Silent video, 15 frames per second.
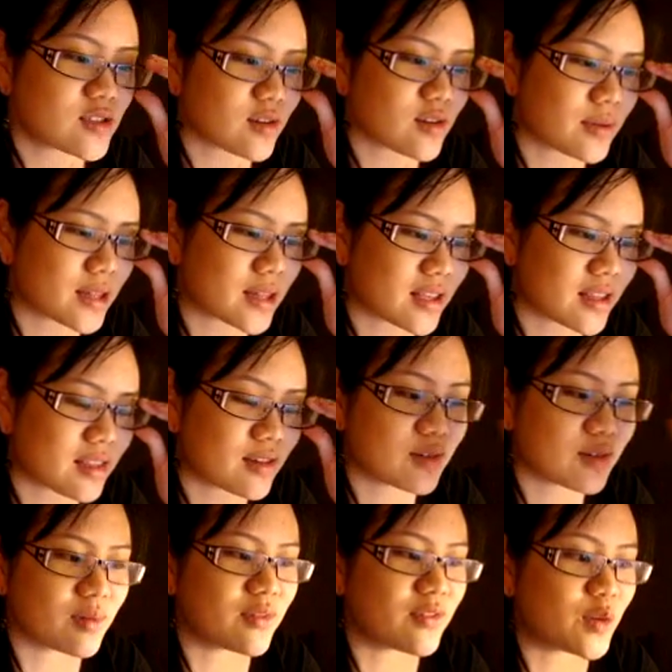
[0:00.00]
so really
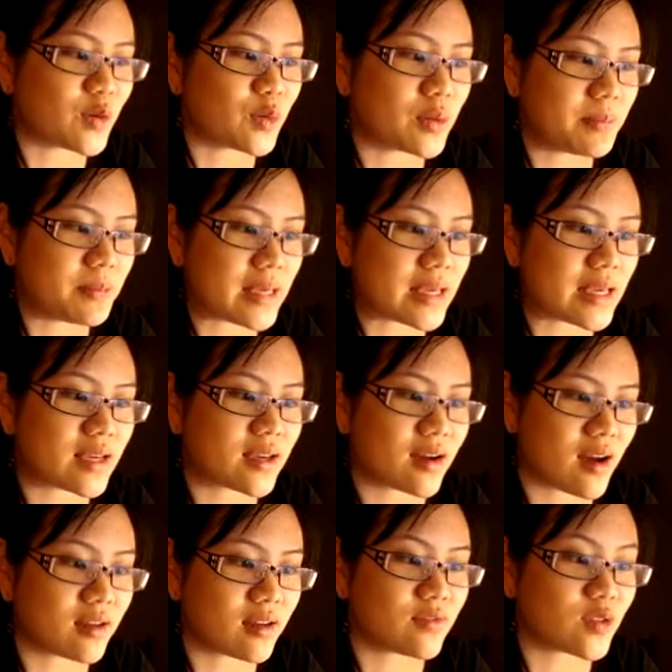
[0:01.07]
the review would be
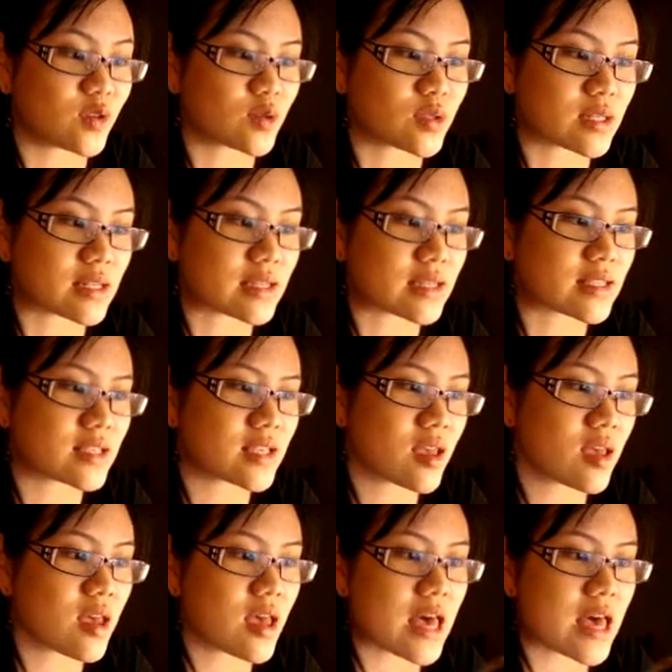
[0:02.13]
kind of
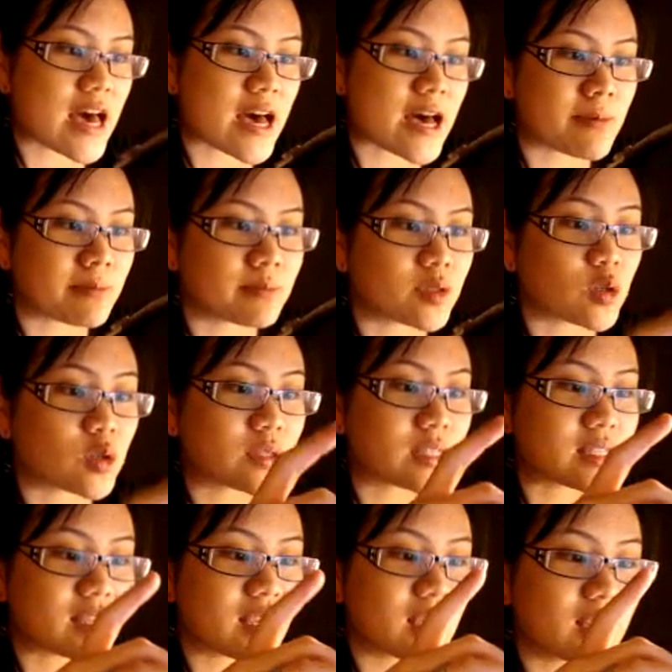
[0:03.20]
useless. So
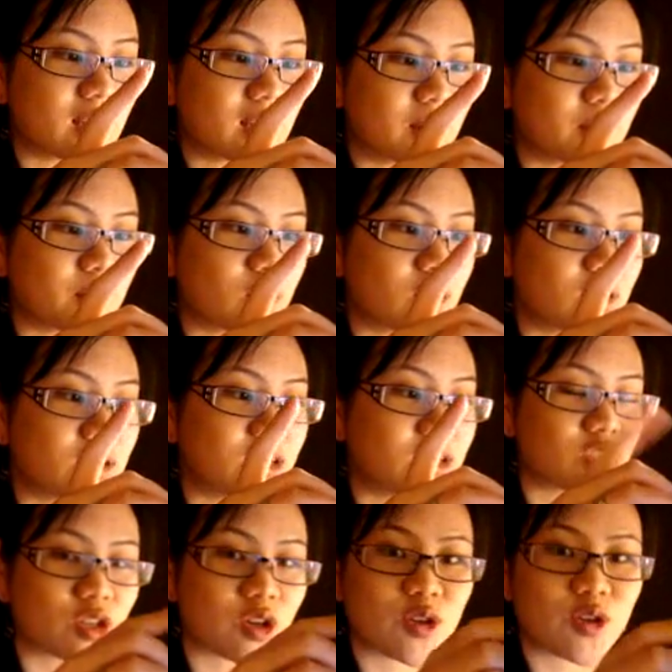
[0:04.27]
instead I'm going
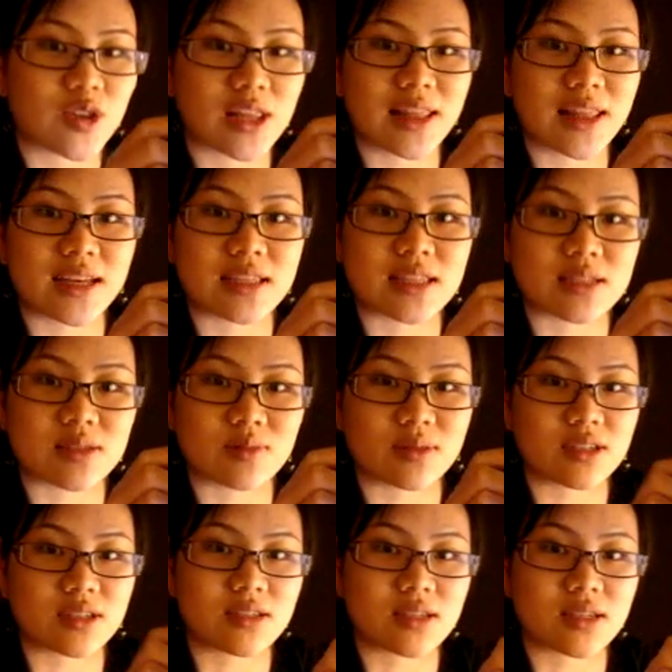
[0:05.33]
to show you the lens,
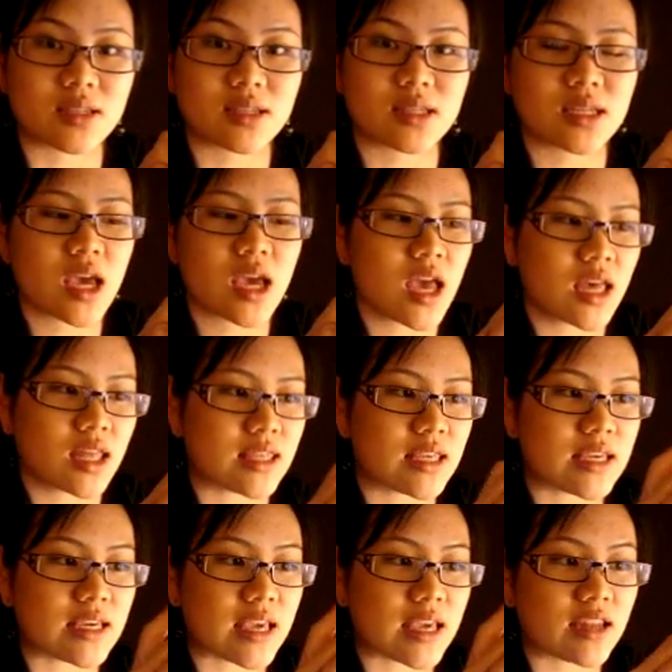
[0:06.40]
which is just
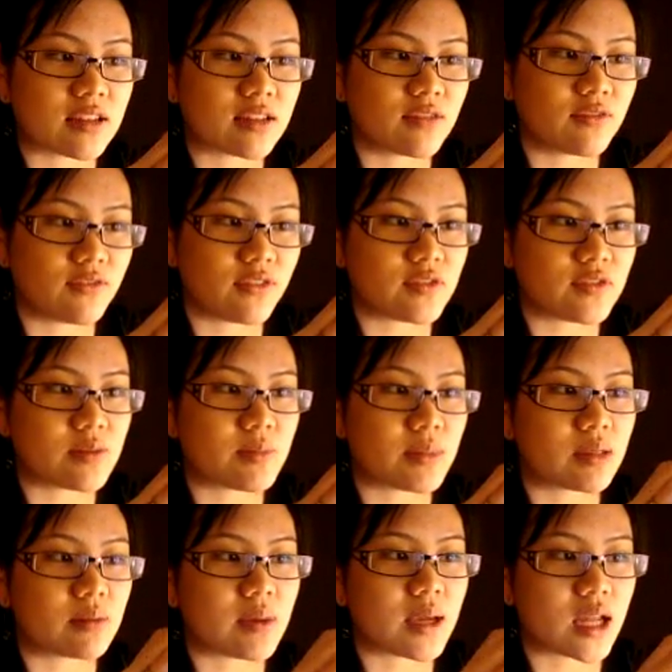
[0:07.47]
the Canon
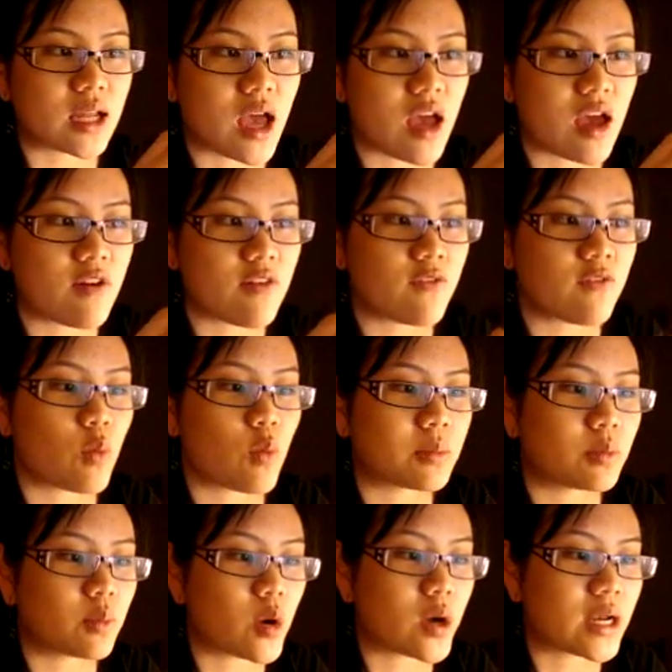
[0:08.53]
50mm
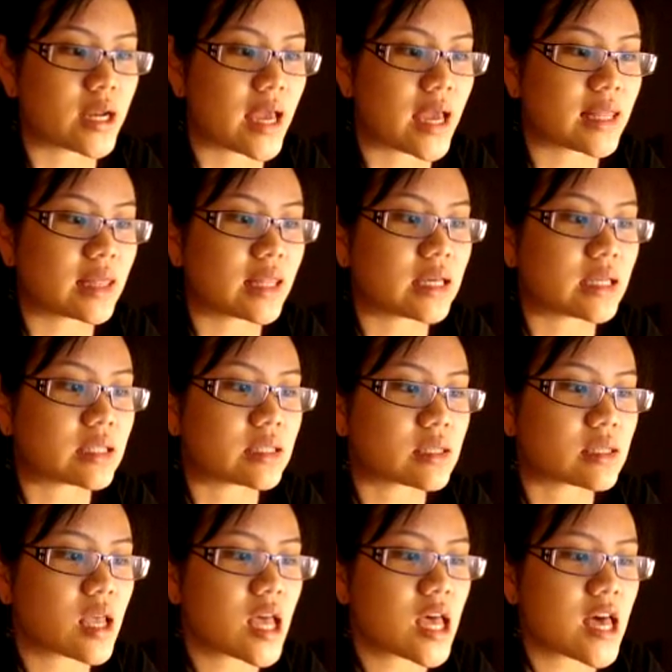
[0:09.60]
f1.8
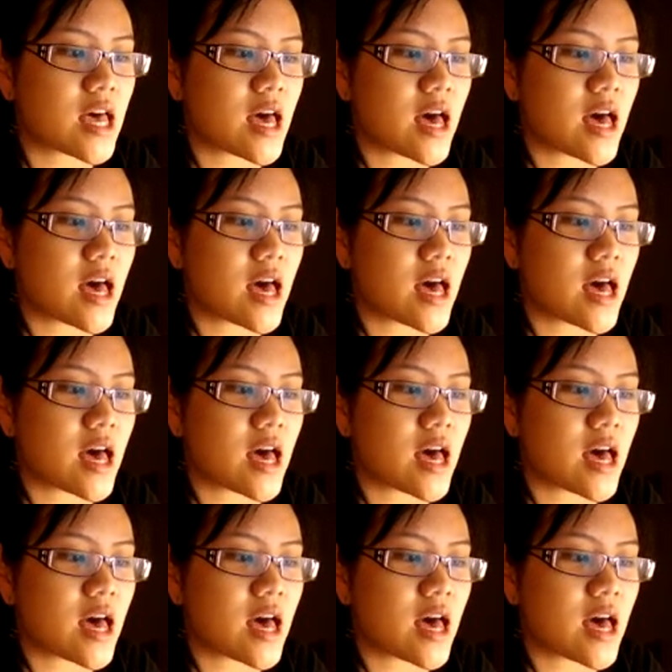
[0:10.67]
lens.